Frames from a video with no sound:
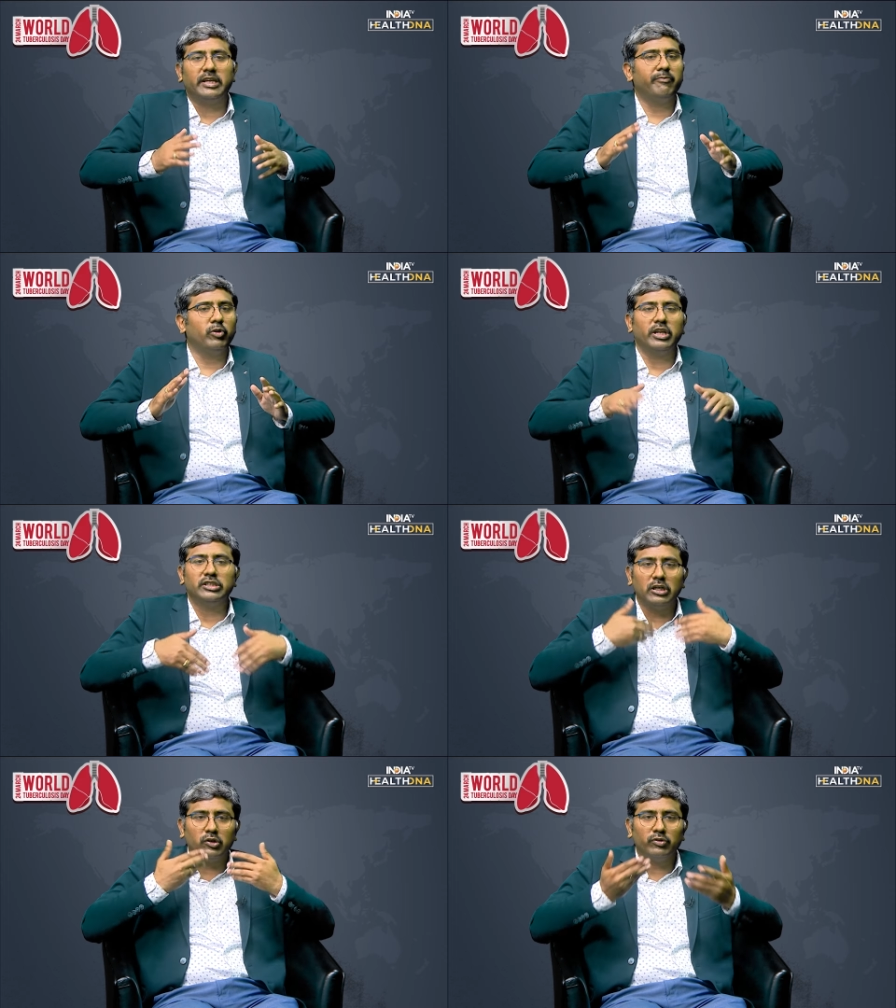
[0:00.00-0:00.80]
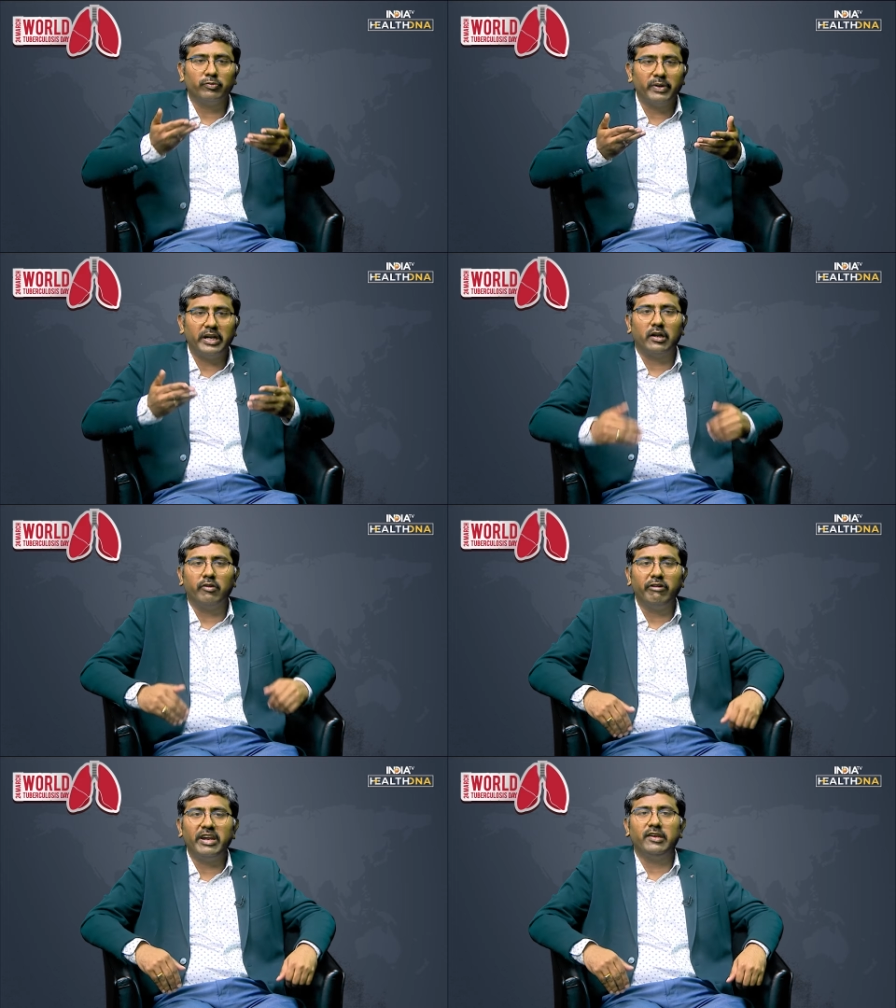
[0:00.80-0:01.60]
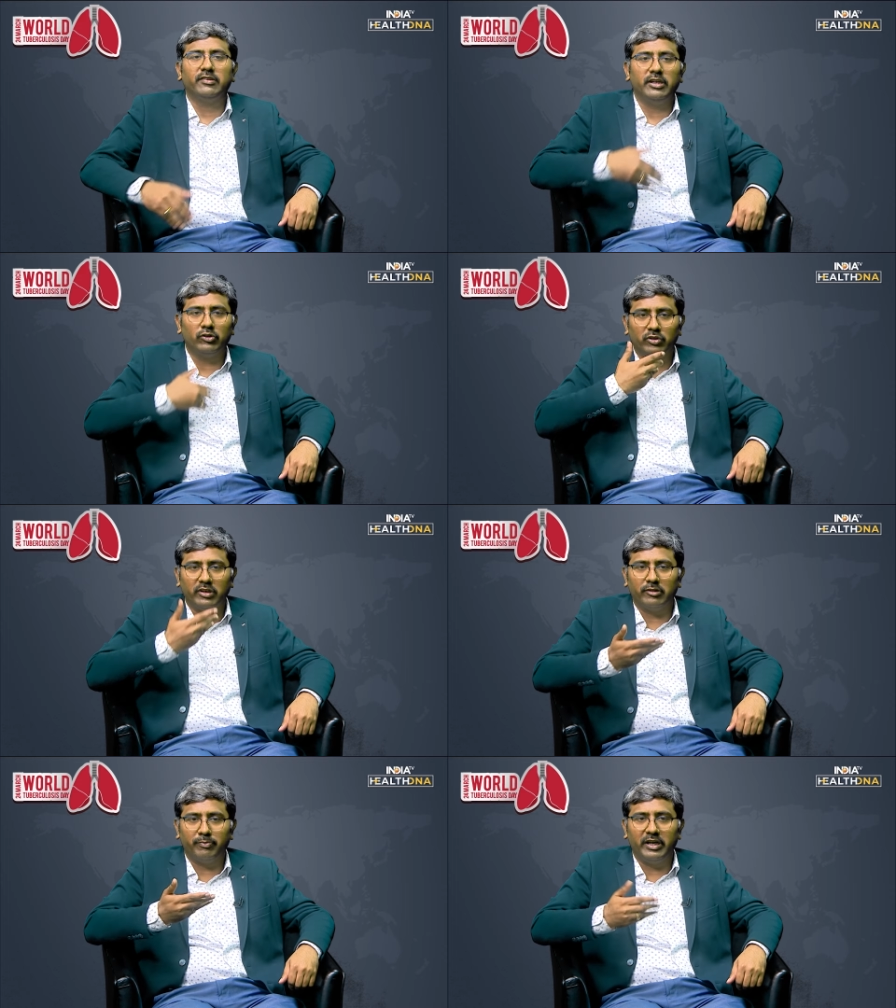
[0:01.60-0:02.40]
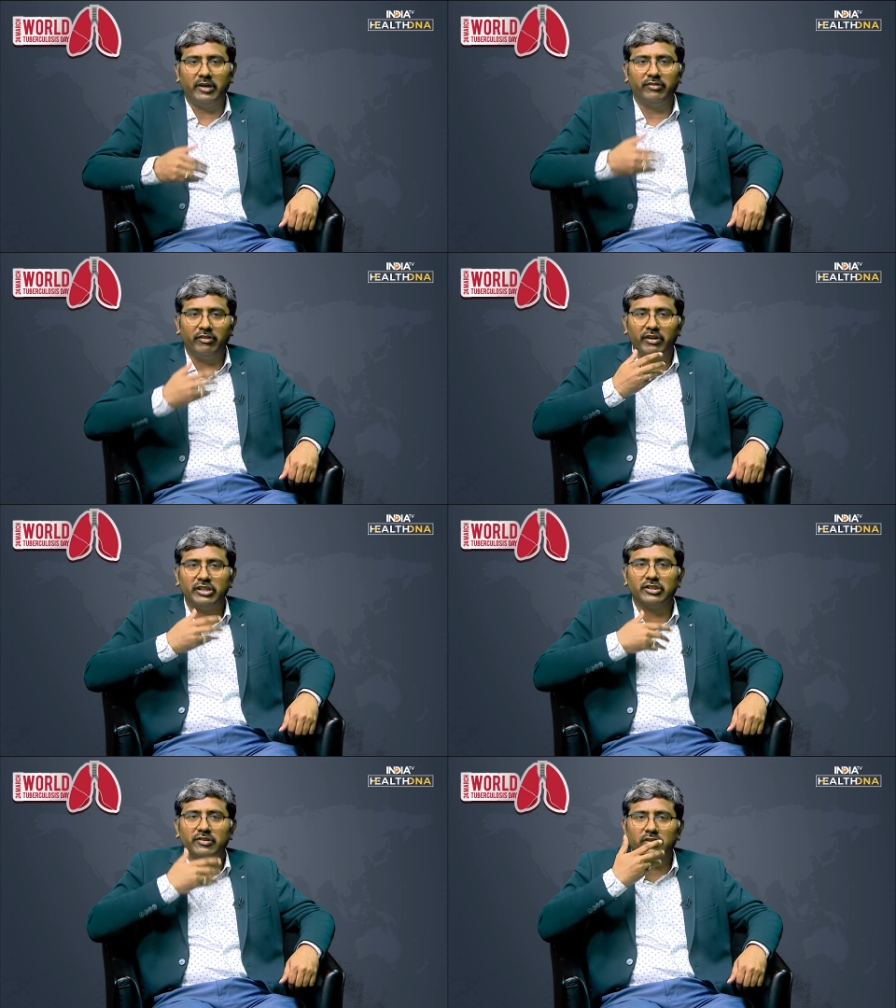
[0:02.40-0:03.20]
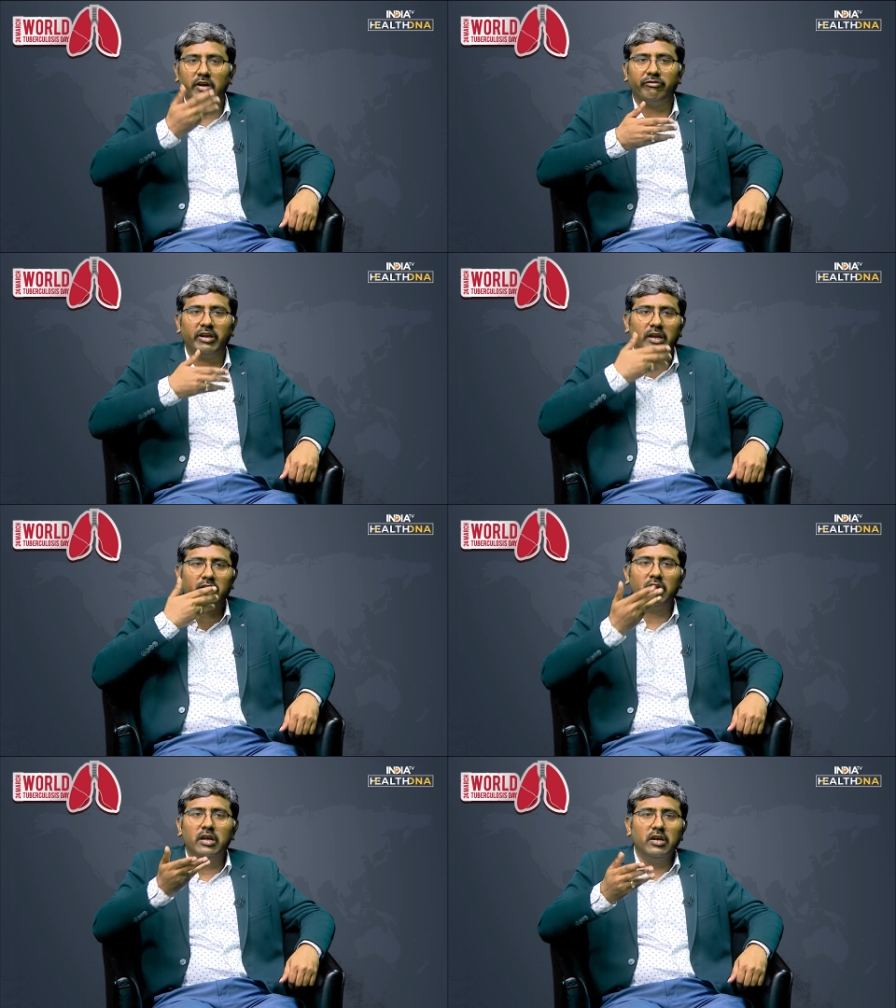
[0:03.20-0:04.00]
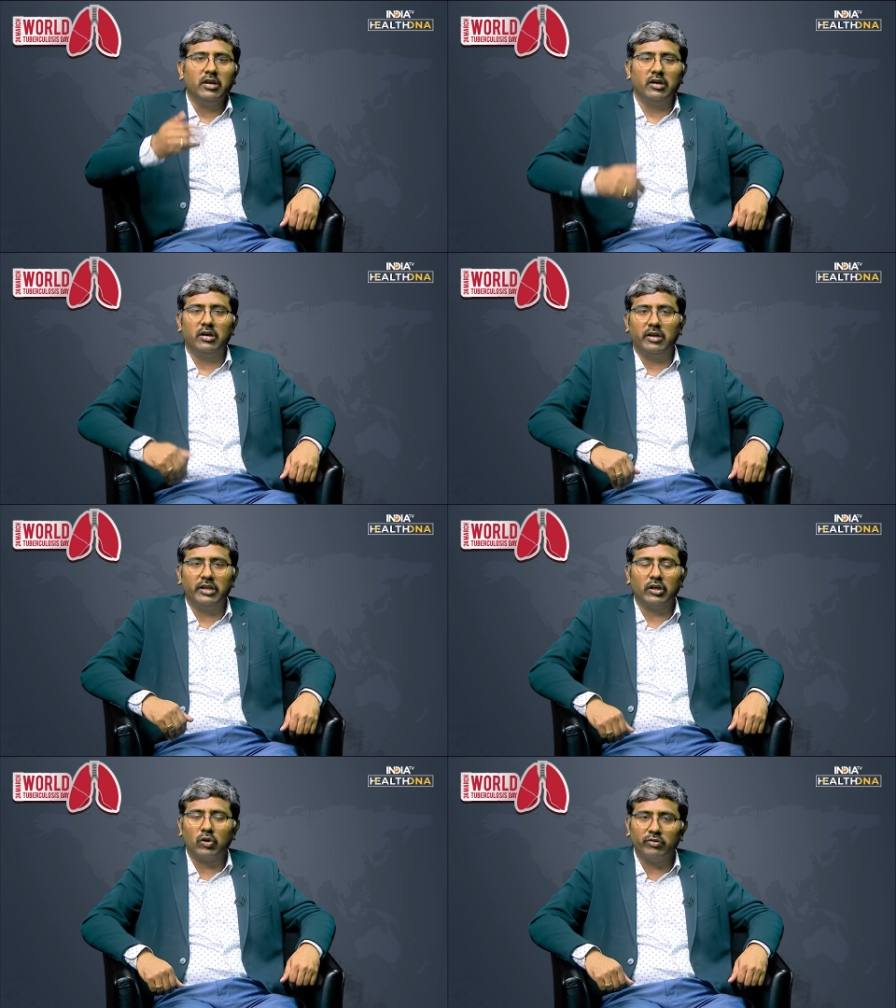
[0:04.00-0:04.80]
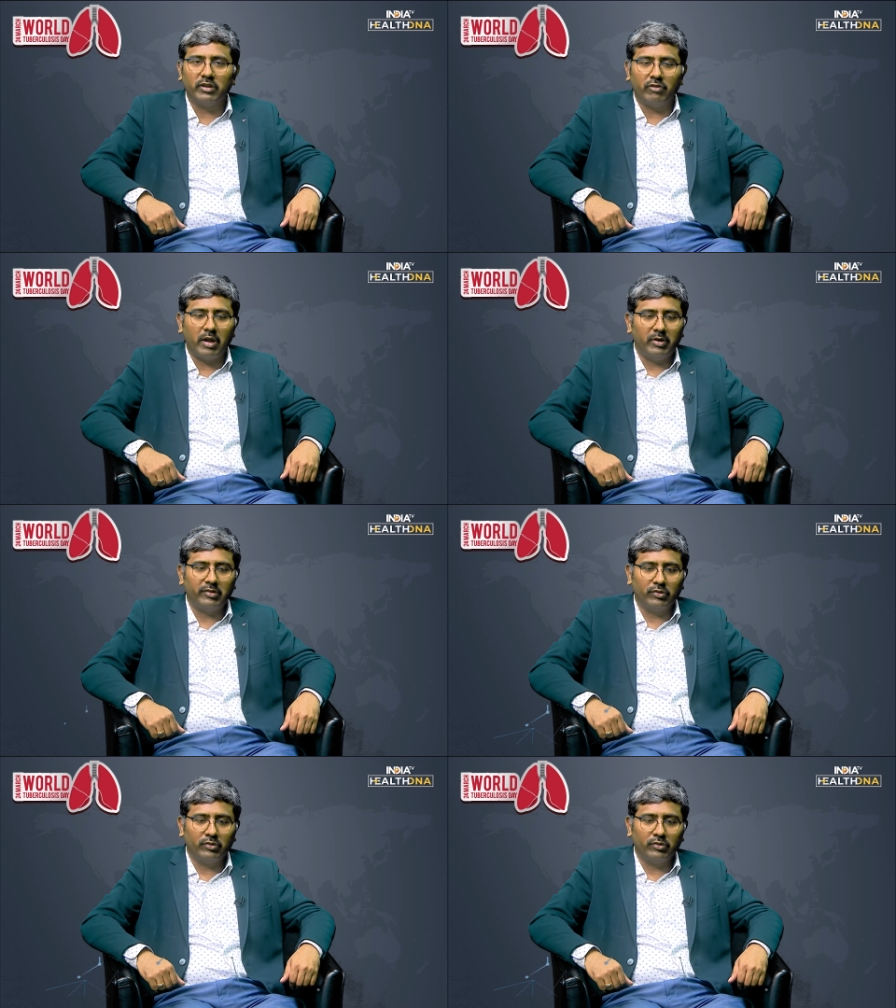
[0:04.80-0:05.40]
They have potential to spread very easily through the respiratory secretions, coughing and uh, in the closed environment.